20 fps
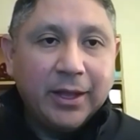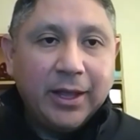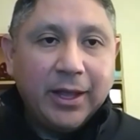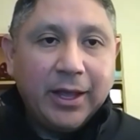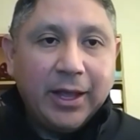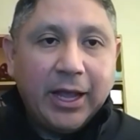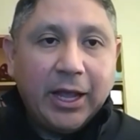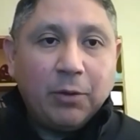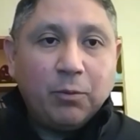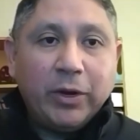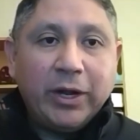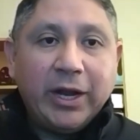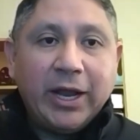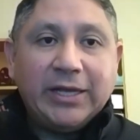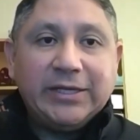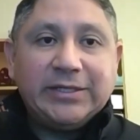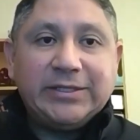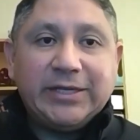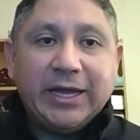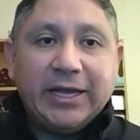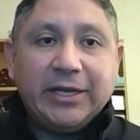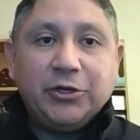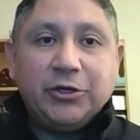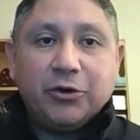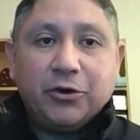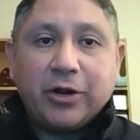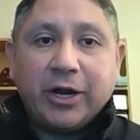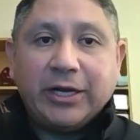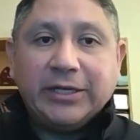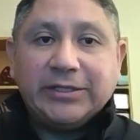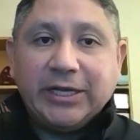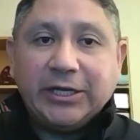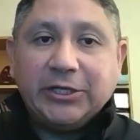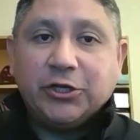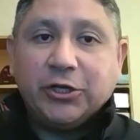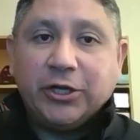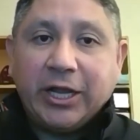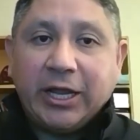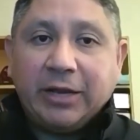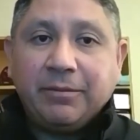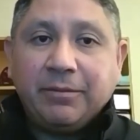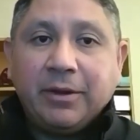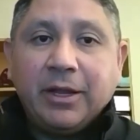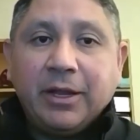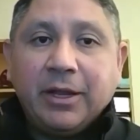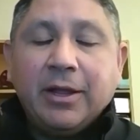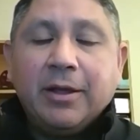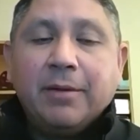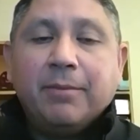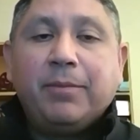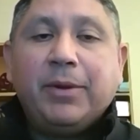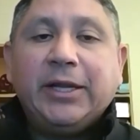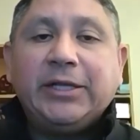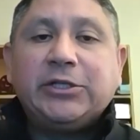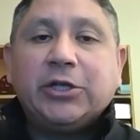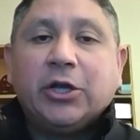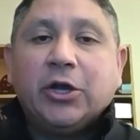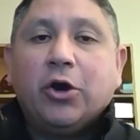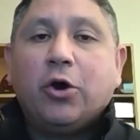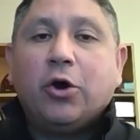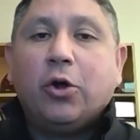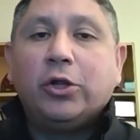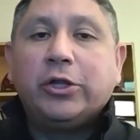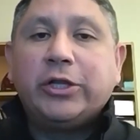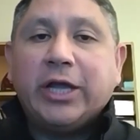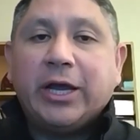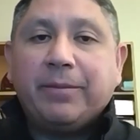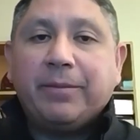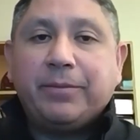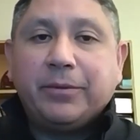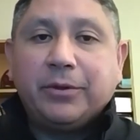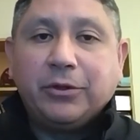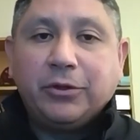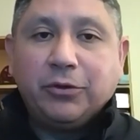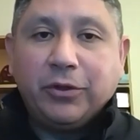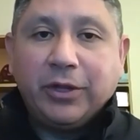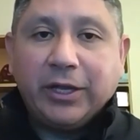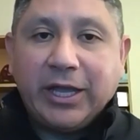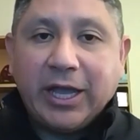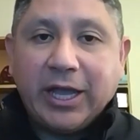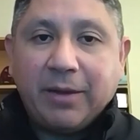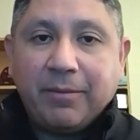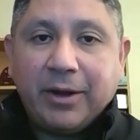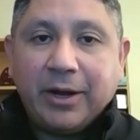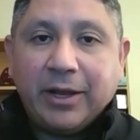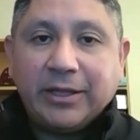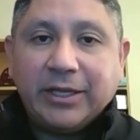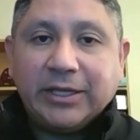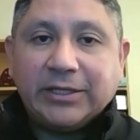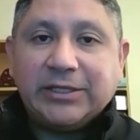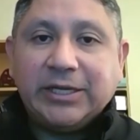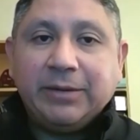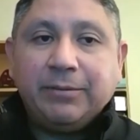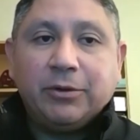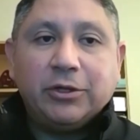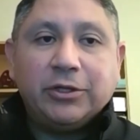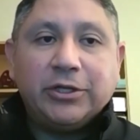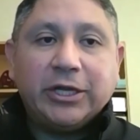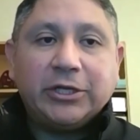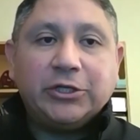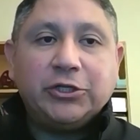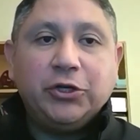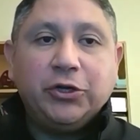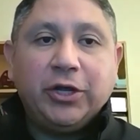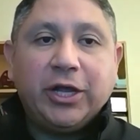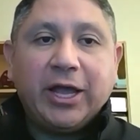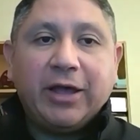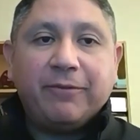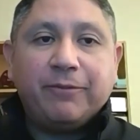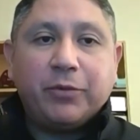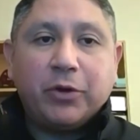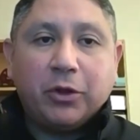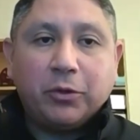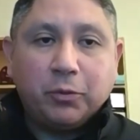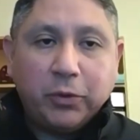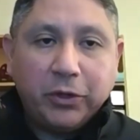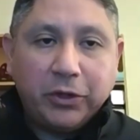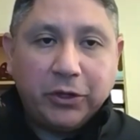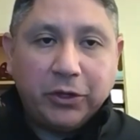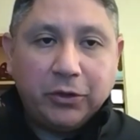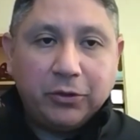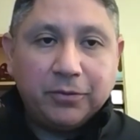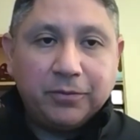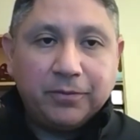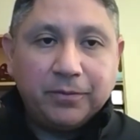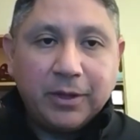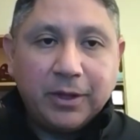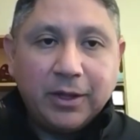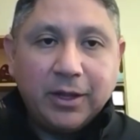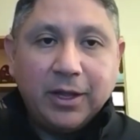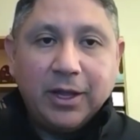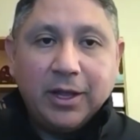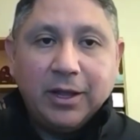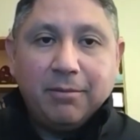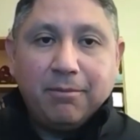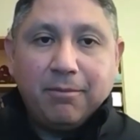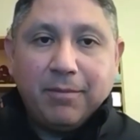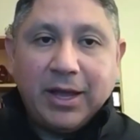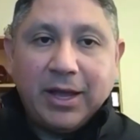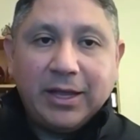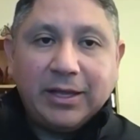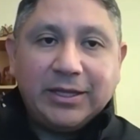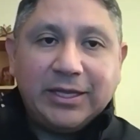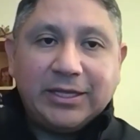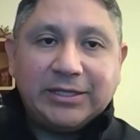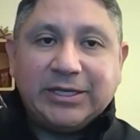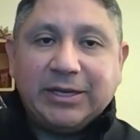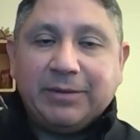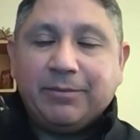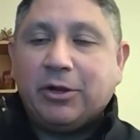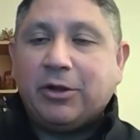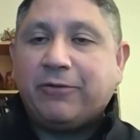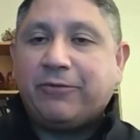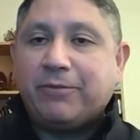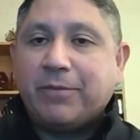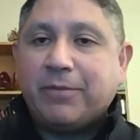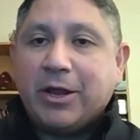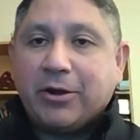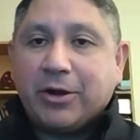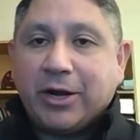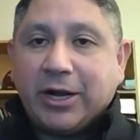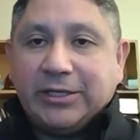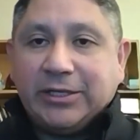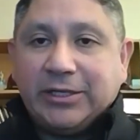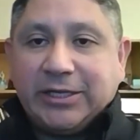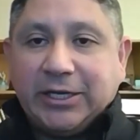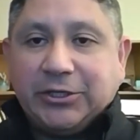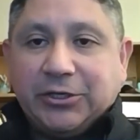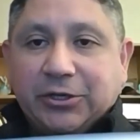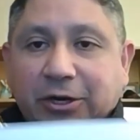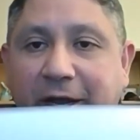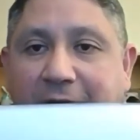And when I say your organization name, please hold up to the camera the symbol that you have brought with you. The symbol of my organization